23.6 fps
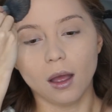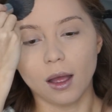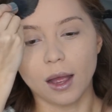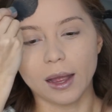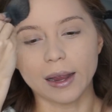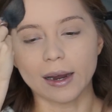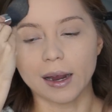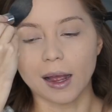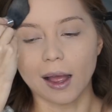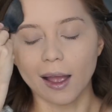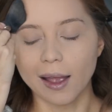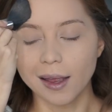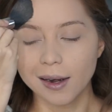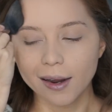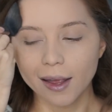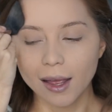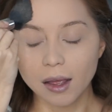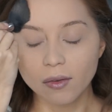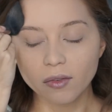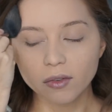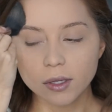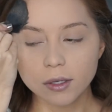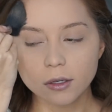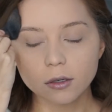I kind of
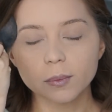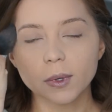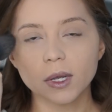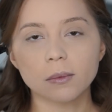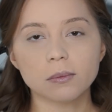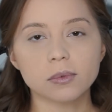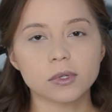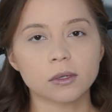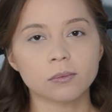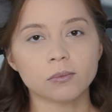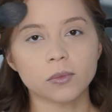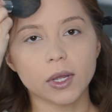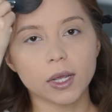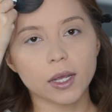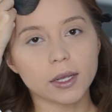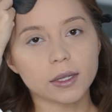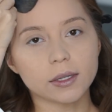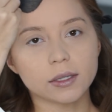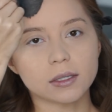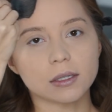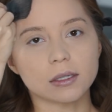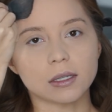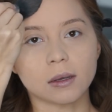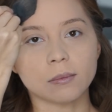have a little bump some
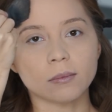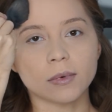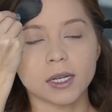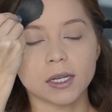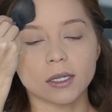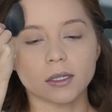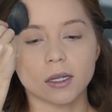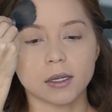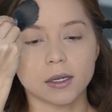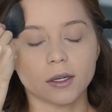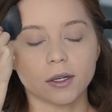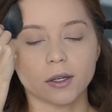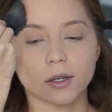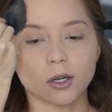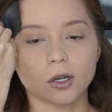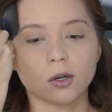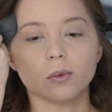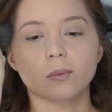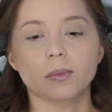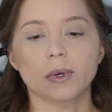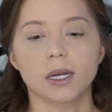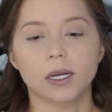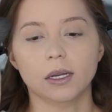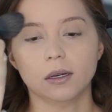days I
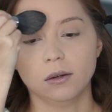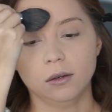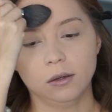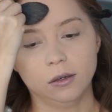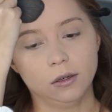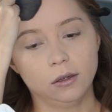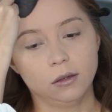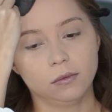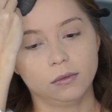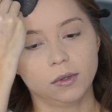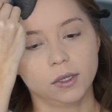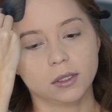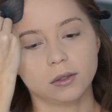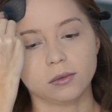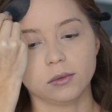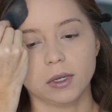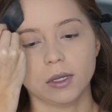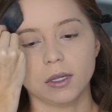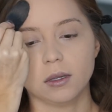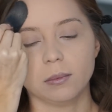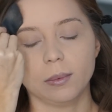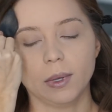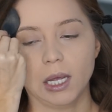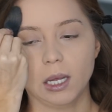don't, but I don't know if that's
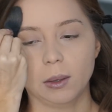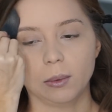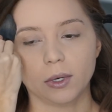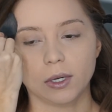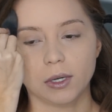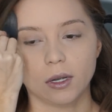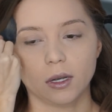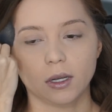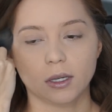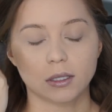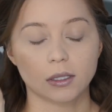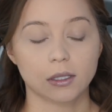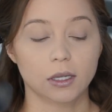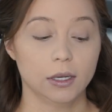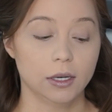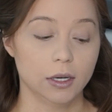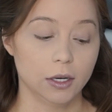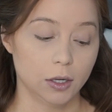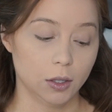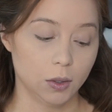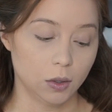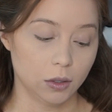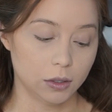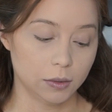really the baby or not, because I
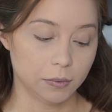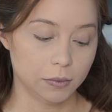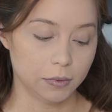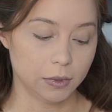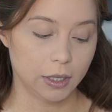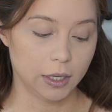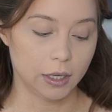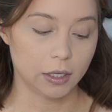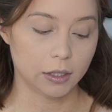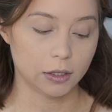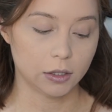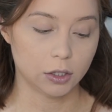know I'm kind